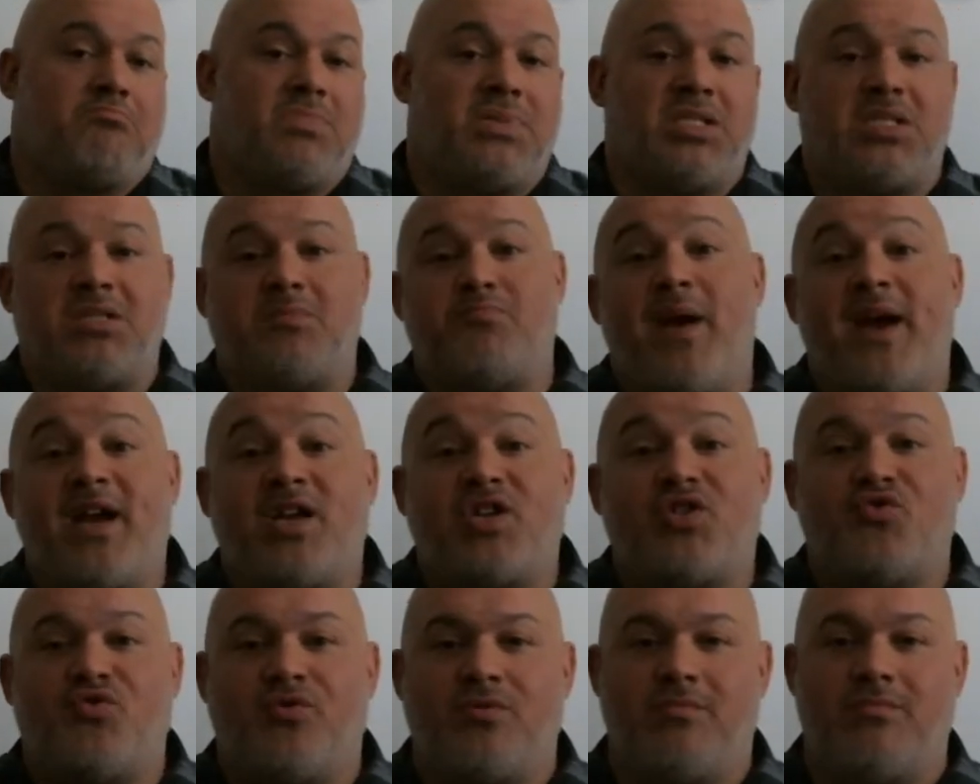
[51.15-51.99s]

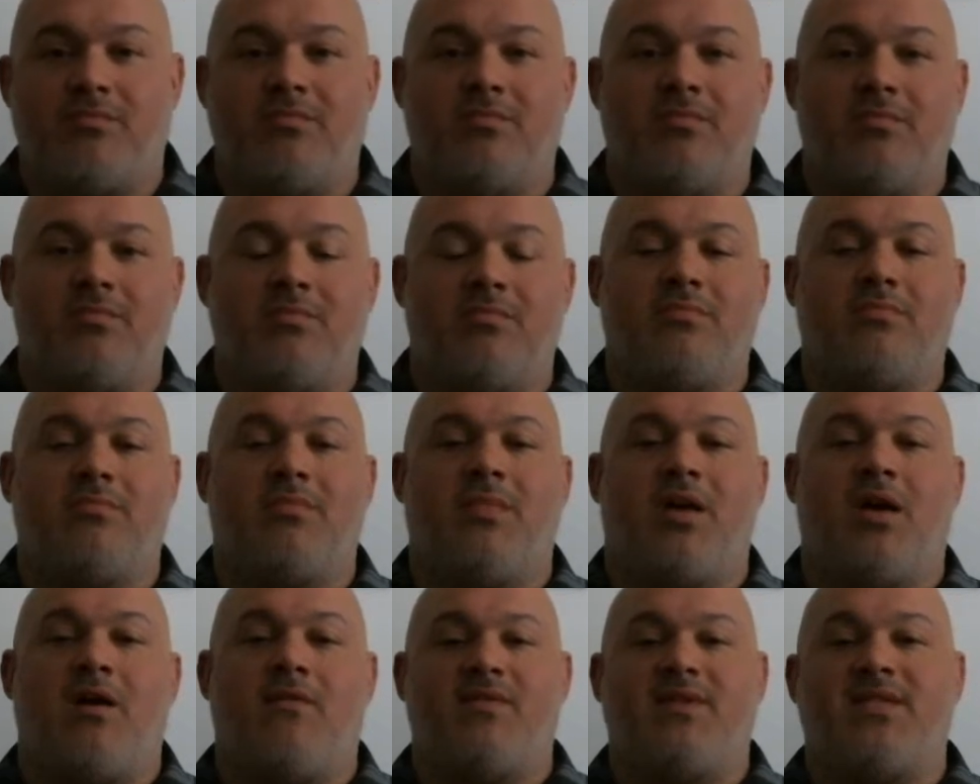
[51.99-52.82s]
spectrum
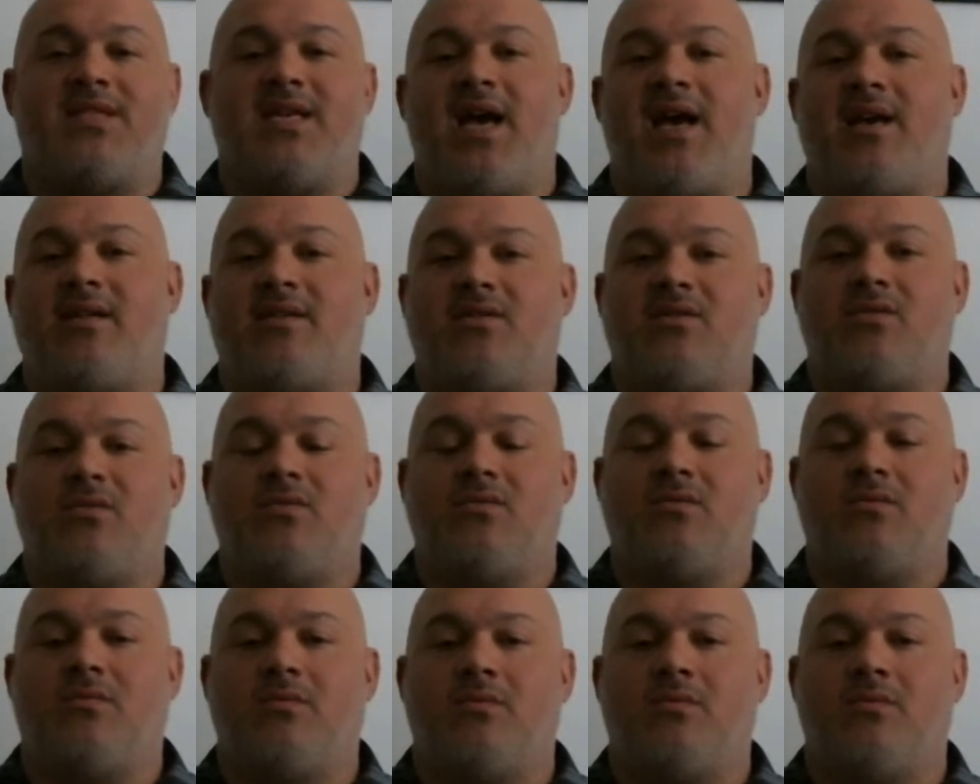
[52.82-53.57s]
of a tattoo.